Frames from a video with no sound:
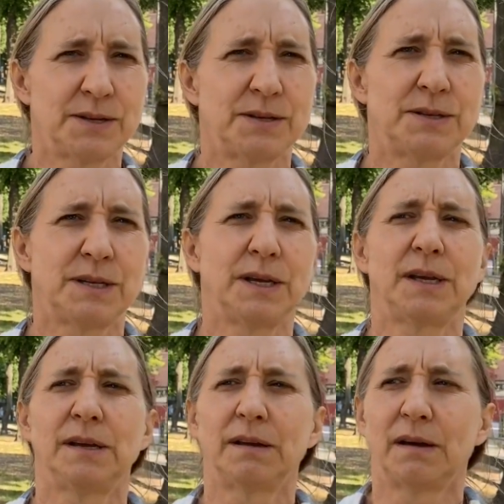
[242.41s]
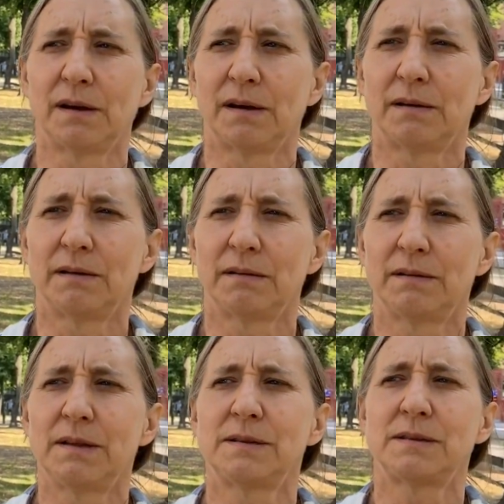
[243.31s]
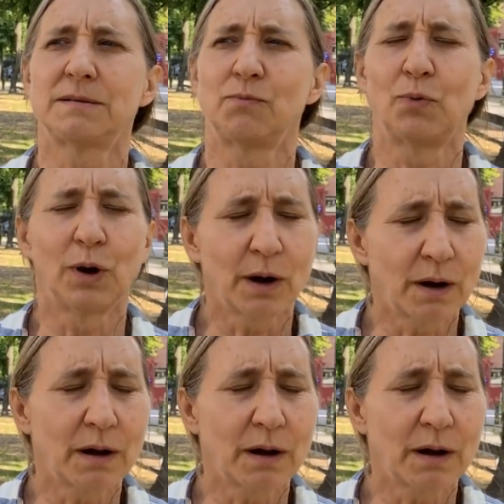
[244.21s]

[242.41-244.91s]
to see this work